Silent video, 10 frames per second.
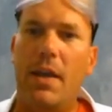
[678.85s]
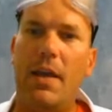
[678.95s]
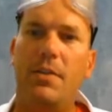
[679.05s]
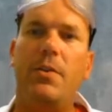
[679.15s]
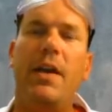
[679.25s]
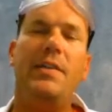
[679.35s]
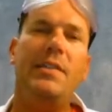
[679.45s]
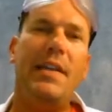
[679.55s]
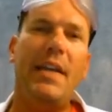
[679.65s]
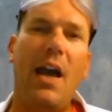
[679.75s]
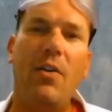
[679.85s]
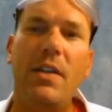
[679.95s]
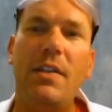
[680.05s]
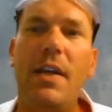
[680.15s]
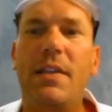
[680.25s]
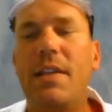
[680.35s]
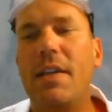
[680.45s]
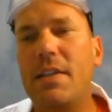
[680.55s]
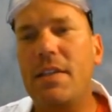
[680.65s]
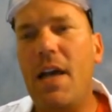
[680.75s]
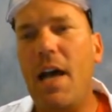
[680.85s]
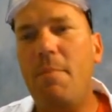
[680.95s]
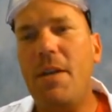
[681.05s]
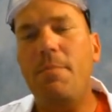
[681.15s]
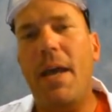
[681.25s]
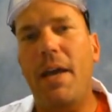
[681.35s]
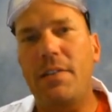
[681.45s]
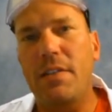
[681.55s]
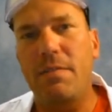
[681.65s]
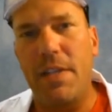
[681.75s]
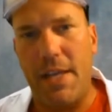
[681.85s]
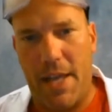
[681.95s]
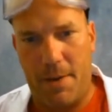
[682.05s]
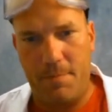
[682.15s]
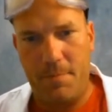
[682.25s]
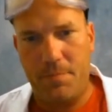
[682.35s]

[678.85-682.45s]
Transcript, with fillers: and you're asked to calculate the atomic mass of neon.